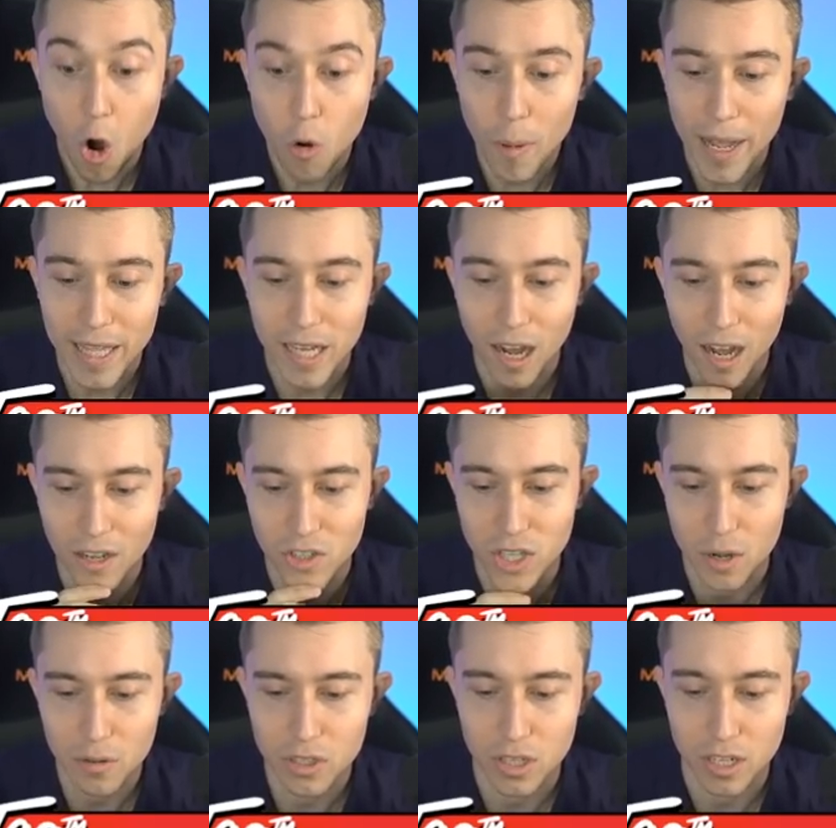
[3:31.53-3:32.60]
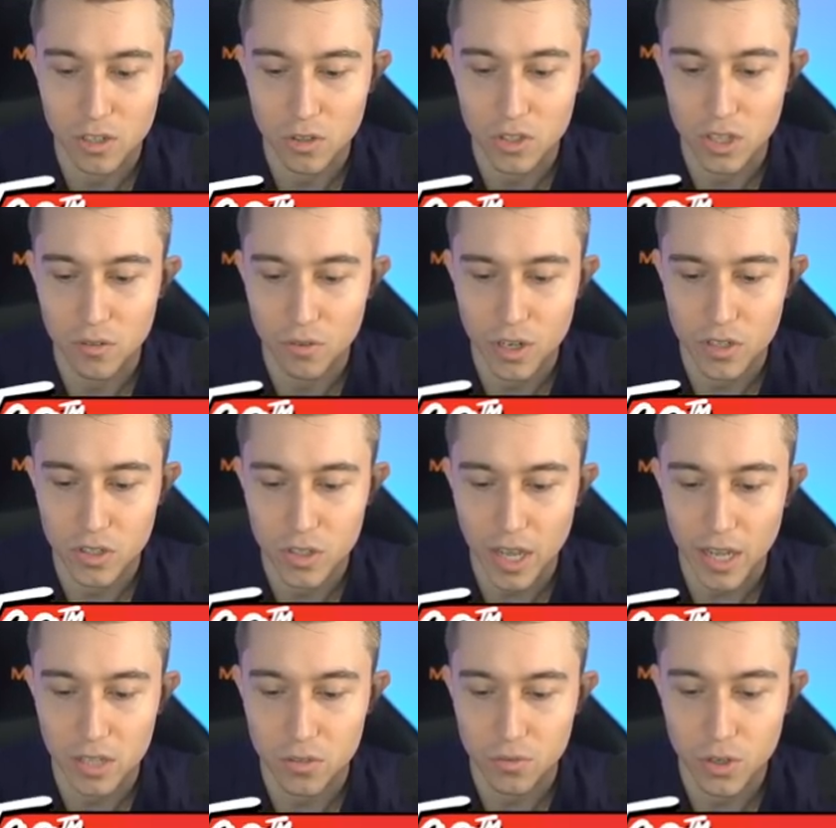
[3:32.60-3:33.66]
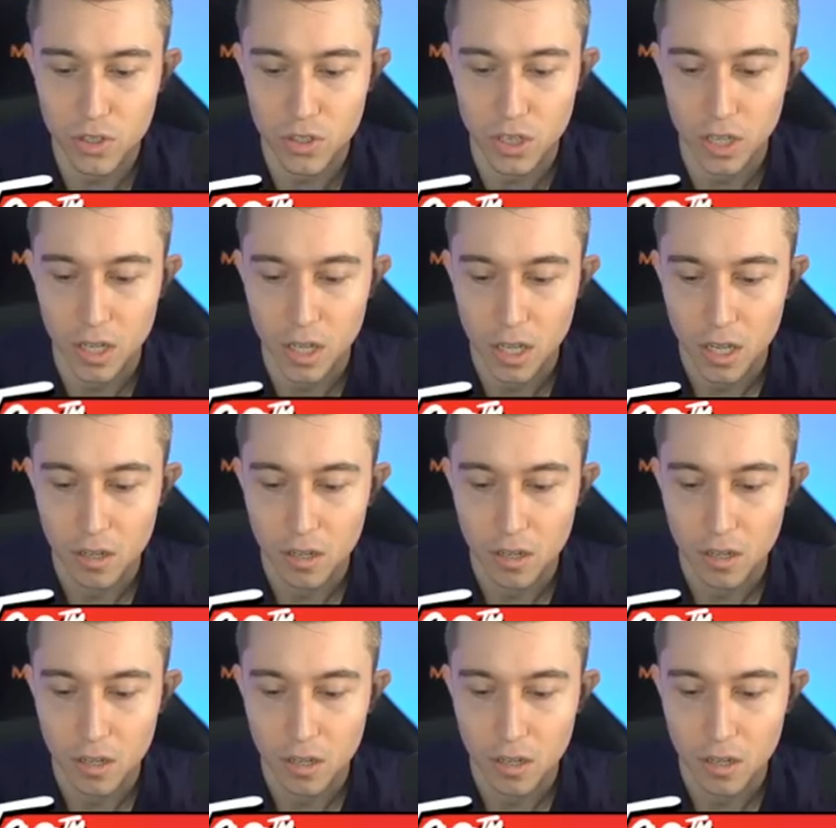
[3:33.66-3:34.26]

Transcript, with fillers: Oh my gosh, that was an interesting freeze. This guy is frisky.